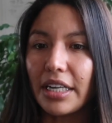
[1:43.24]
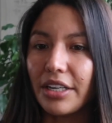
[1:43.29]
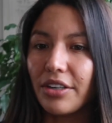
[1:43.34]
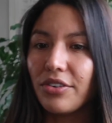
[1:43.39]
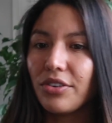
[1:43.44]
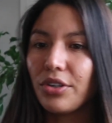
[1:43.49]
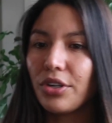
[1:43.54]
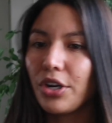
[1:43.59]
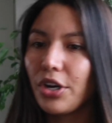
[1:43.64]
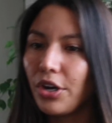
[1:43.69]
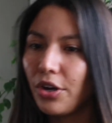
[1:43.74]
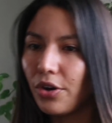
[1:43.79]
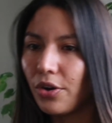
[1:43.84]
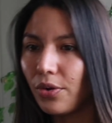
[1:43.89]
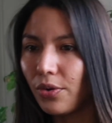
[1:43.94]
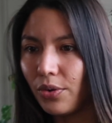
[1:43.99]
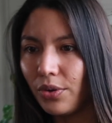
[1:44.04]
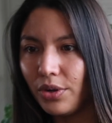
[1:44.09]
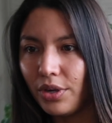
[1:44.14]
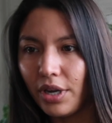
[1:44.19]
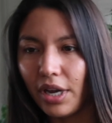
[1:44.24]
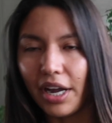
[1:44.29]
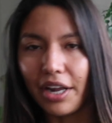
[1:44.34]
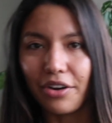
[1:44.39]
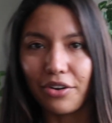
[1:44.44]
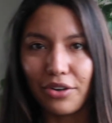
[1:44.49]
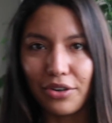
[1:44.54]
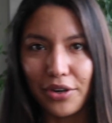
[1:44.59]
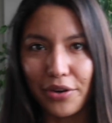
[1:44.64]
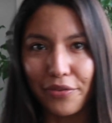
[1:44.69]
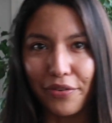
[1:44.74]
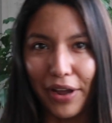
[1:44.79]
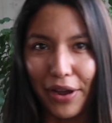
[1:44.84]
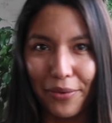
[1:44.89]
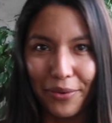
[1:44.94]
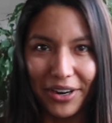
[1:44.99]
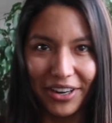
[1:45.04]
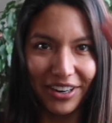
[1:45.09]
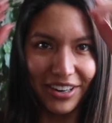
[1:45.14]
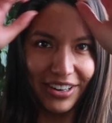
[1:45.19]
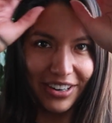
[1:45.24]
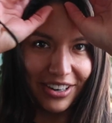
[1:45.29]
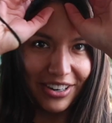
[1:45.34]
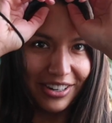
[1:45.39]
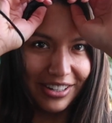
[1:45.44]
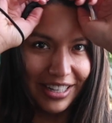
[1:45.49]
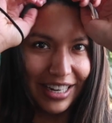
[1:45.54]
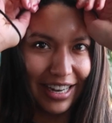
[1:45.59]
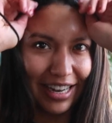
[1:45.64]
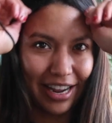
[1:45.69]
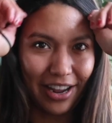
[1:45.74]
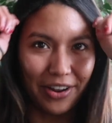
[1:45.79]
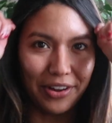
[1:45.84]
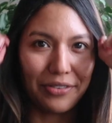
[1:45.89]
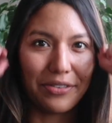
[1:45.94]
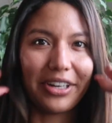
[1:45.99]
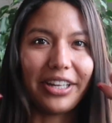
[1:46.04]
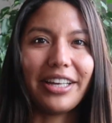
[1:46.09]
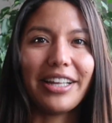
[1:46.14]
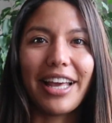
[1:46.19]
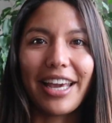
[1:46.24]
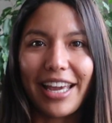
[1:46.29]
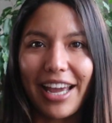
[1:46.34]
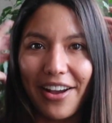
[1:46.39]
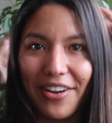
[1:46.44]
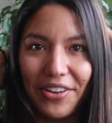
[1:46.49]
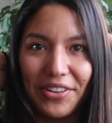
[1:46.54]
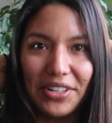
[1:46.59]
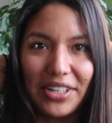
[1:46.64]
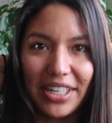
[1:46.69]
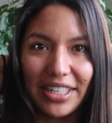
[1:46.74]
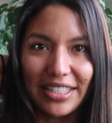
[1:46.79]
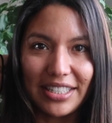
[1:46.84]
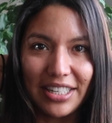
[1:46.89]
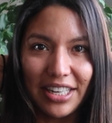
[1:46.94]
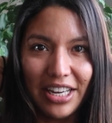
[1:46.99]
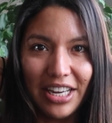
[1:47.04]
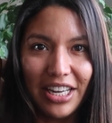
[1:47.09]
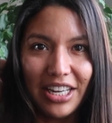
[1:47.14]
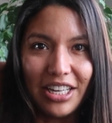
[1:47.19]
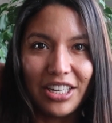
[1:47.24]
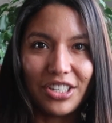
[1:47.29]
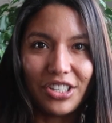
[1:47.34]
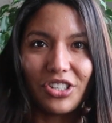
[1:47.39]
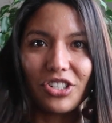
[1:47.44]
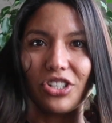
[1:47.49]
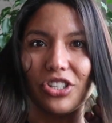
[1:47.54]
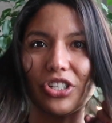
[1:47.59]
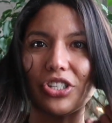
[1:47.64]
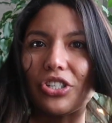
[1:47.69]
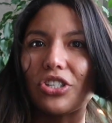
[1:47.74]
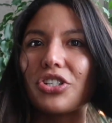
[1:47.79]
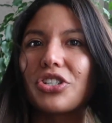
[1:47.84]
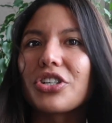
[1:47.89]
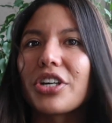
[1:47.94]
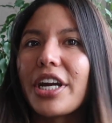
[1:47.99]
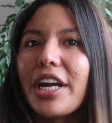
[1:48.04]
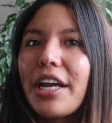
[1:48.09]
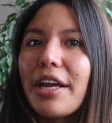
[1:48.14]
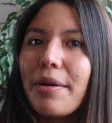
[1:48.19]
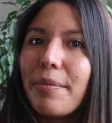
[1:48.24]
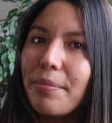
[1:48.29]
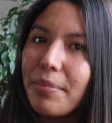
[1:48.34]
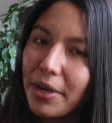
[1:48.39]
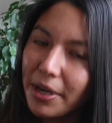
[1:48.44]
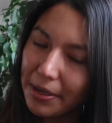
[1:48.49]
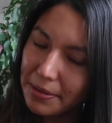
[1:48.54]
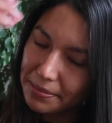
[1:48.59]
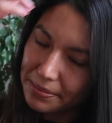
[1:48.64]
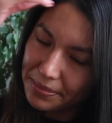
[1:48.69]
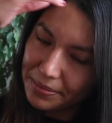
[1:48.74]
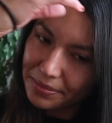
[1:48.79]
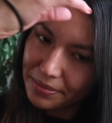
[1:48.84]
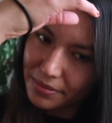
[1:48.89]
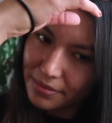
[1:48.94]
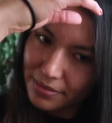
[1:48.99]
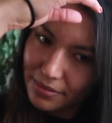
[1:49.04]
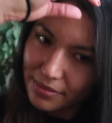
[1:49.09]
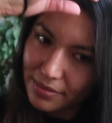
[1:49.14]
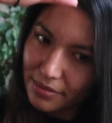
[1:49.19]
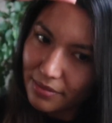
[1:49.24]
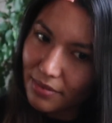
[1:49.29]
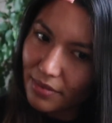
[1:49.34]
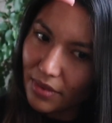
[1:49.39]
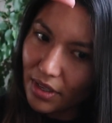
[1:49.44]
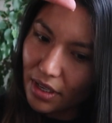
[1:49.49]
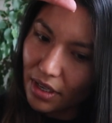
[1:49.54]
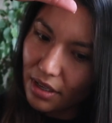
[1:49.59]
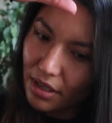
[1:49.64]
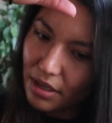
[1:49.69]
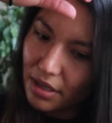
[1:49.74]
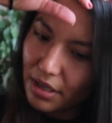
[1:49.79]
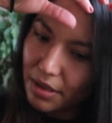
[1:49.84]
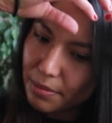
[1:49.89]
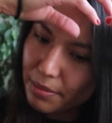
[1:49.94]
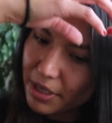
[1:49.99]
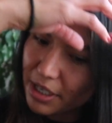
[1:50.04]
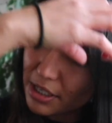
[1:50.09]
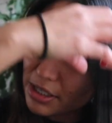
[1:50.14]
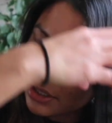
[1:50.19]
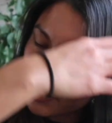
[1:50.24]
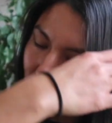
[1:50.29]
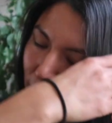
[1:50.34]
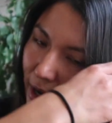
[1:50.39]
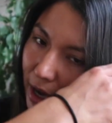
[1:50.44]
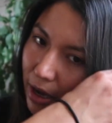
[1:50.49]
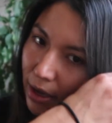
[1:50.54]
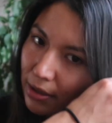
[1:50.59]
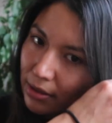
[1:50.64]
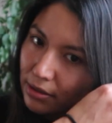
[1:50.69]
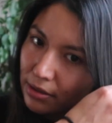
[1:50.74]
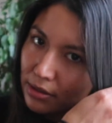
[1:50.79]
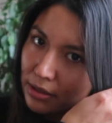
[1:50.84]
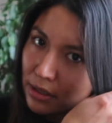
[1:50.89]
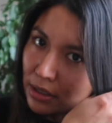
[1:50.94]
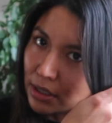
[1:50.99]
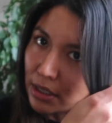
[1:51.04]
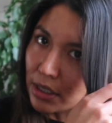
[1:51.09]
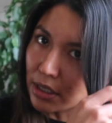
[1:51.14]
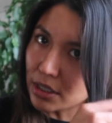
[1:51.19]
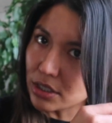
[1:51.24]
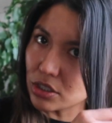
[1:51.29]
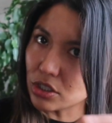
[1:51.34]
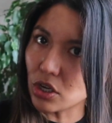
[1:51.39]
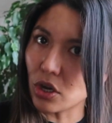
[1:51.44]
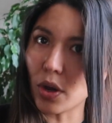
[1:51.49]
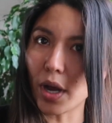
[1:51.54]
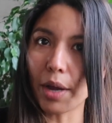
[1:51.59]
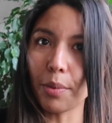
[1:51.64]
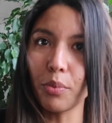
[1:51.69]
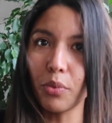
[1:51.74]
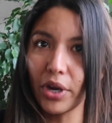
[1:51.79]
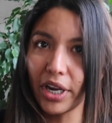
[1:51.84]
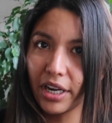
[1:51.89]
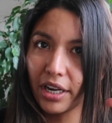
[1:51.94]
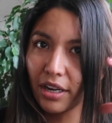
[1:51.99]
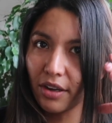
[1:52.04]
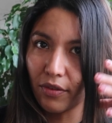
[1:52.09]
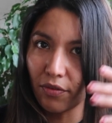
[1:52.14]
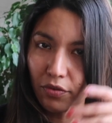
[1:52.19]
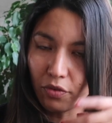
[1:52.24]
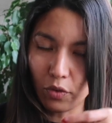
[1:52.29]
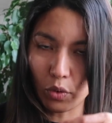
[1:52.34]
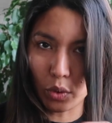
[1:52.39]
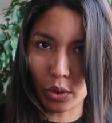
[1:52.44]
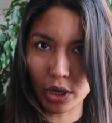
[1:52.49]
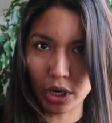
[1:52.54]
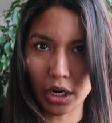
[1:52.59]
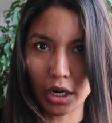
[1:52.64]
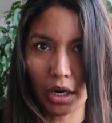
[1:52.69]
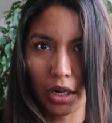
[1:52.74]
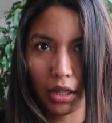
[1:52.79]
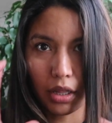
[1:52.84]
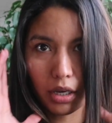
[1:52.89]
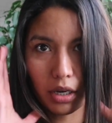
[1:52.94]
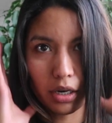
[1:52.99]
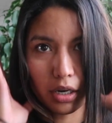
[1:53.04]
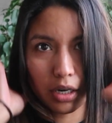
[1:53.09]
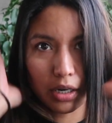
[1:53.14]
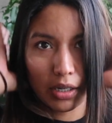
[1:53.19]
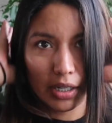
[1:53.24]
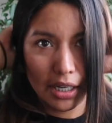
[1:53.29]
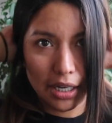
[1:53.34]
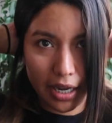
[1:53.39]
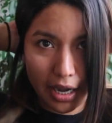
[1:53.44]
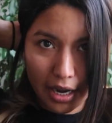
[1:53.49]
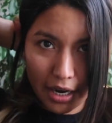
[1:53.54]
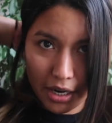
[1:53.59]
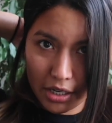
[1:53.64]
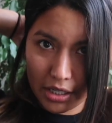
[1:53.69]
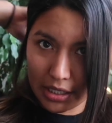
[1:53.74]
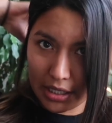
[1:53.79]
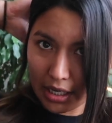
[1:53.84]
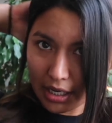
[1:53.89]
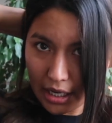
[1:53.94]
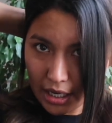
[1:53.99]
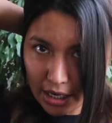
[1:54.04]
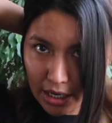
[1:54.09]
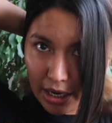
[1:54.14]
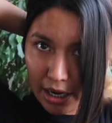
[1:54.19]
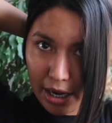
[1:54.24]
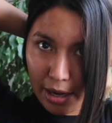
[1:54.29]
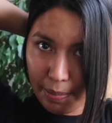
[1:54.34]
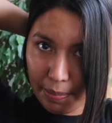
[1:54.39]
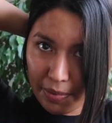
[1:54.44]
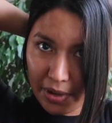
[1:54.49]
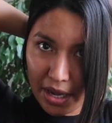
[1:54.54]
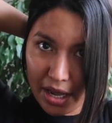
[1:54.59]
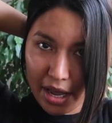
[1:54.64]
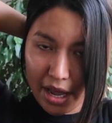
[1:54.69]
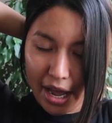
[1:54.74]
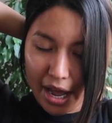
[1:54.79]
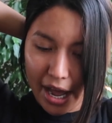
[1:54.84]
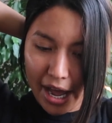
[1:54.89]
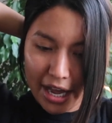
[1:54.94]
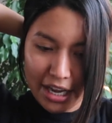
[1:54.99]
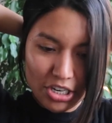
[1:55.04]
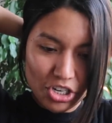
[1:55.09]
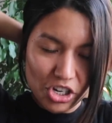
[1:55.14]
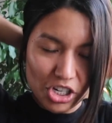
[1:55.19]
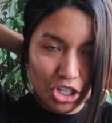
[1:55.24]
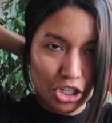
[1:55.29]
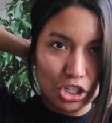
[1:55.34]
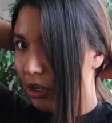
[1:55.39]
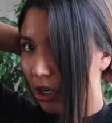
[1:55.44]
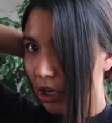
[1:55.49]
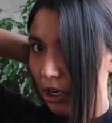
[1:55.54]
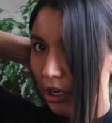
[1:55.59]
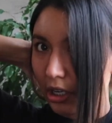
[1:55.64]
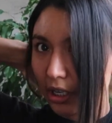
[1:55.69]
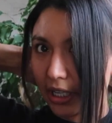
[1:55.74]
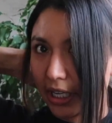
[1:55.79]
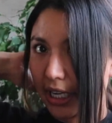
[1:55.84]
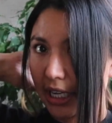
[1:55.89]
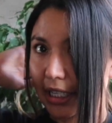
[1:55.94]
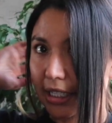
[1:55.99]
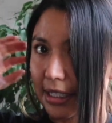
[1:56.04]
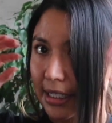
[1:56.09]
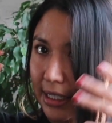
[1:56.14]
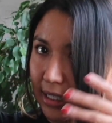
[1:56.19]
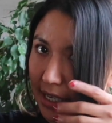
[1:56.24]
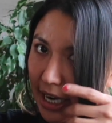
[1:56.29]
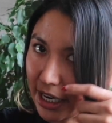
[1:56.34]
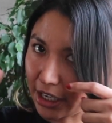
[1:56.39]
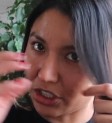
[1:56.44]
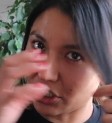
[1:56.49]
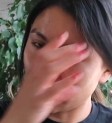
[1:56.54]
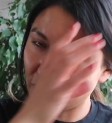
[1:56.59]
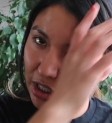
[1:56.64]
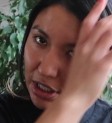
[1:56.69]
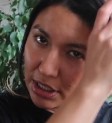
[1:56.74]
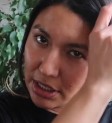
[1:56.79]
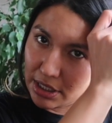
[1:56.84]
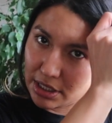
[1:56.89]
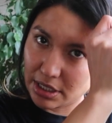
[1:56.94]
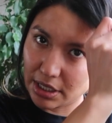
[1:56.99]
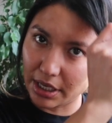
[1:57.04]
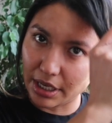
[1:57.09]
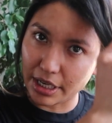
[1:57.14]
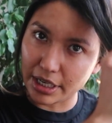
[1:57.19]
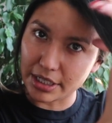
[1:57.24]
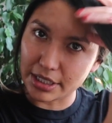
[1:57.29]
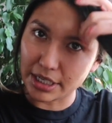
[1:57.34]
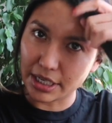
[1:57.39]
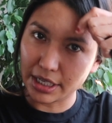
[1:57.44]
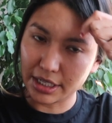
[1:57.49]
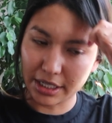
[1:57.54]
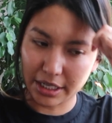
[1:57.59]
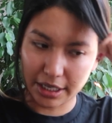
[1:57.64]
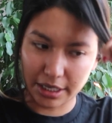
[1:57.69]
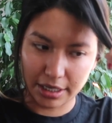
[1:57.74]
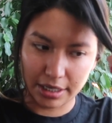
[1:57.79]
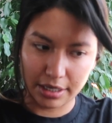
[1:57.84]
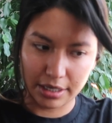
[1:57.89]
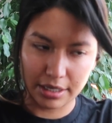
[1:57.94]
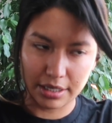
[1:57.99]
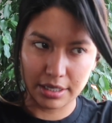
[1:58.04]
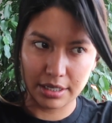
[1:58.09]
don't know. I don't know if I want to curl it now. I really like how it looks just straight, but I might as well. So I'm waiting for the curling iron to heat up. I just curl it in sections. I take like